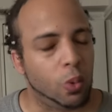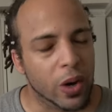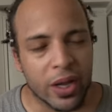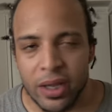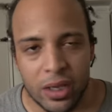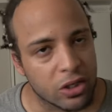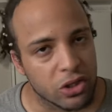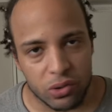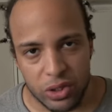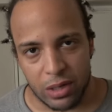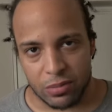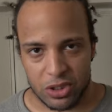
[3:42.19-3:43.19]
way too
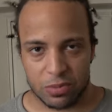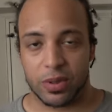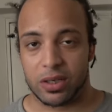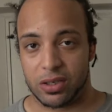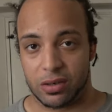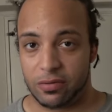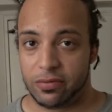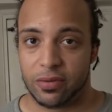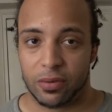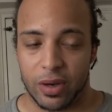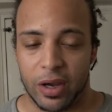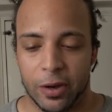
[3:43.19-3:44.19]
damn expensive.
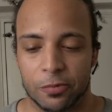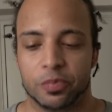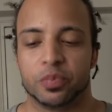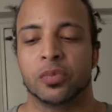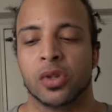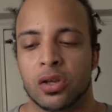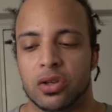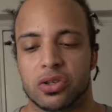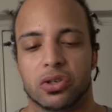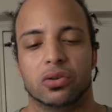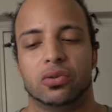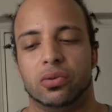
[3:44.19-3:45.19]
Okay,
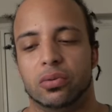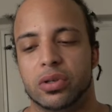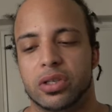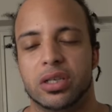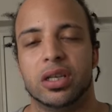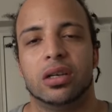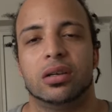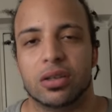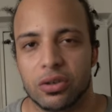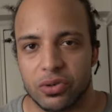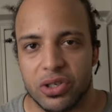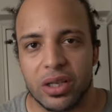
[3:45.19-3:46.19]
so send
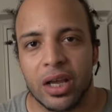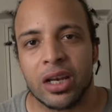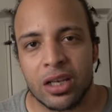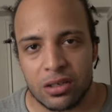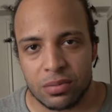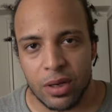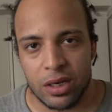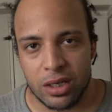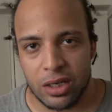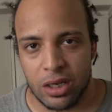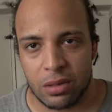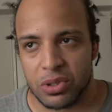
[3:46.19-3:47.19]
you know sliding into my
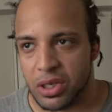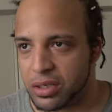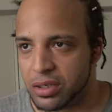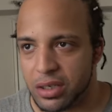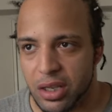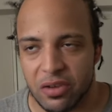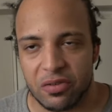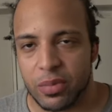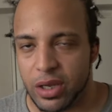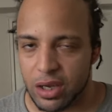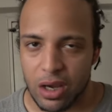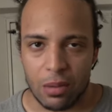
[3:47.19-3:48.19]
DMs and giving
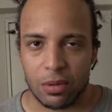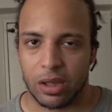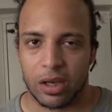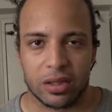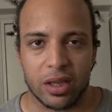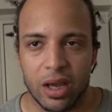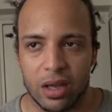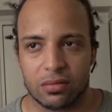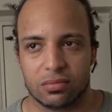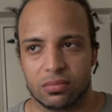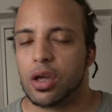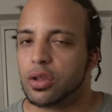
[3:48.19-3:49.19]
me a comment like
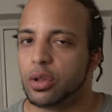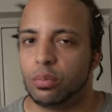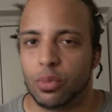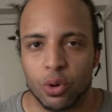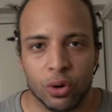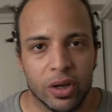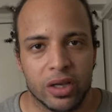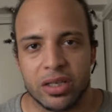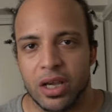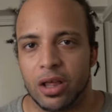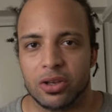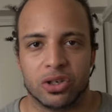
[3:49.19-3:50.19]
that. The more
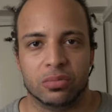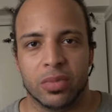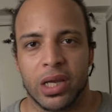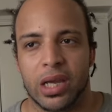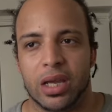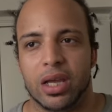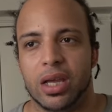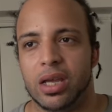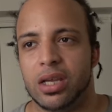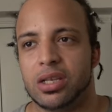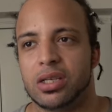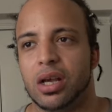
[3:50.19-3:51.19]
intelligent me
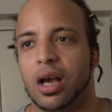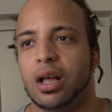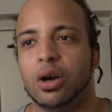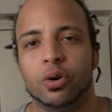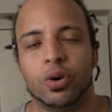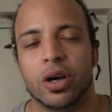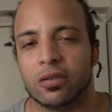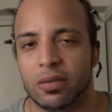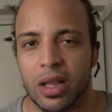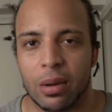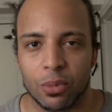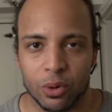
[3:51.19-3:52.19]
is a whole hell of a
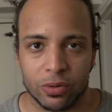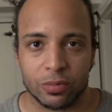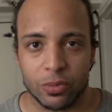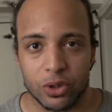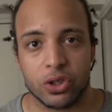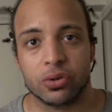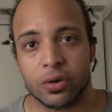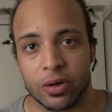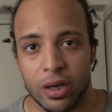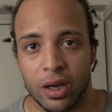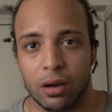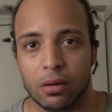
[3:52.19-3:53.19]
lot more mature
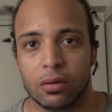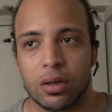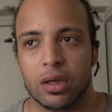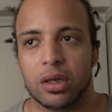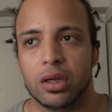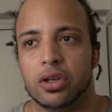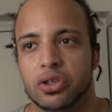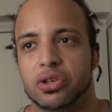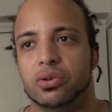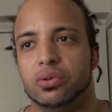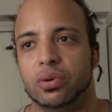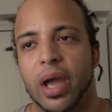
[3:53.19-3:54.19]
now
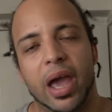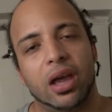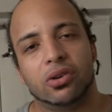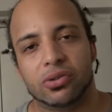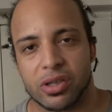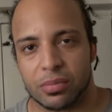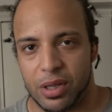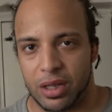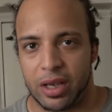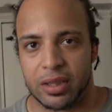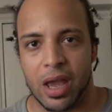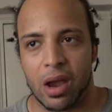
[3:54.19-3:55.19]
to handle something
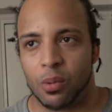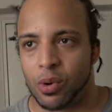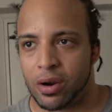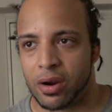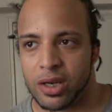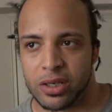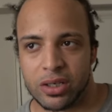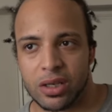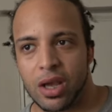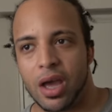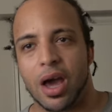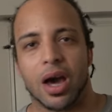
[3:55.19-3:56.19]
like that. Whereas
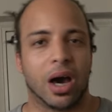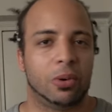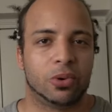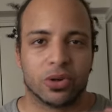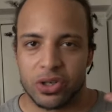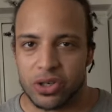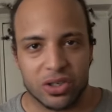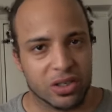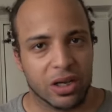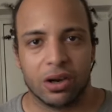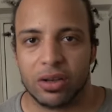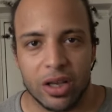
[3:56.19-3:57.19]
I would just
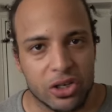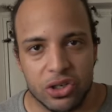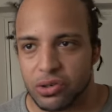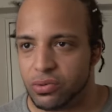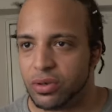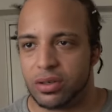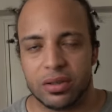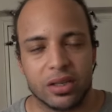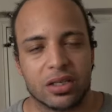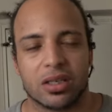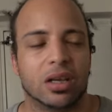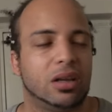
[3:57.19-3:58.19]
yell at you and
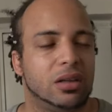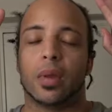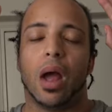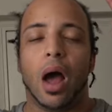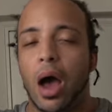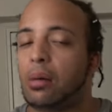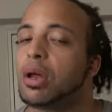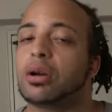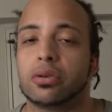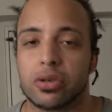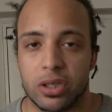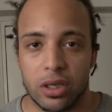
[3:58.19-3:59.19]
things. I'm
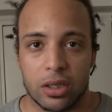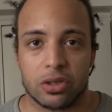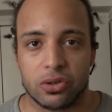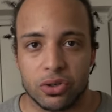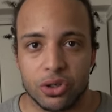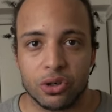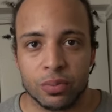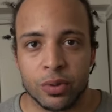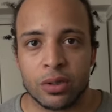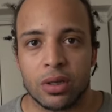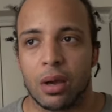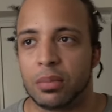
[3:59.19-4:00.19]
not going to say that you're
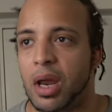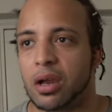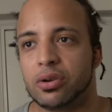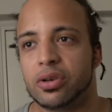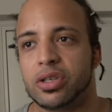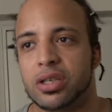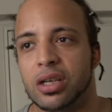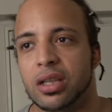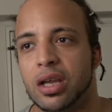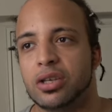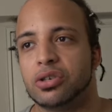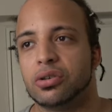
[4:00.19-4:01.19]
stupid. I'm not going to say
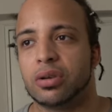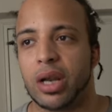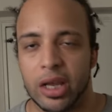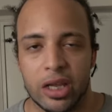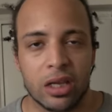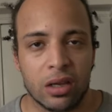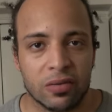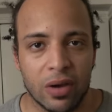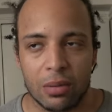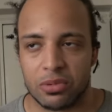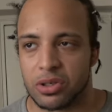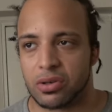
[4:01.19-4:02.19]
that you're naive.
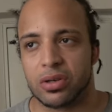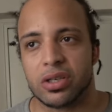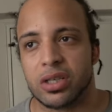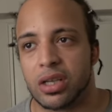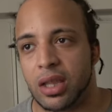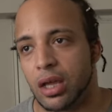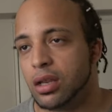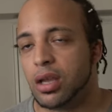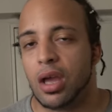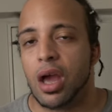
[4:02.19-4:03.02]
I'm just going to say that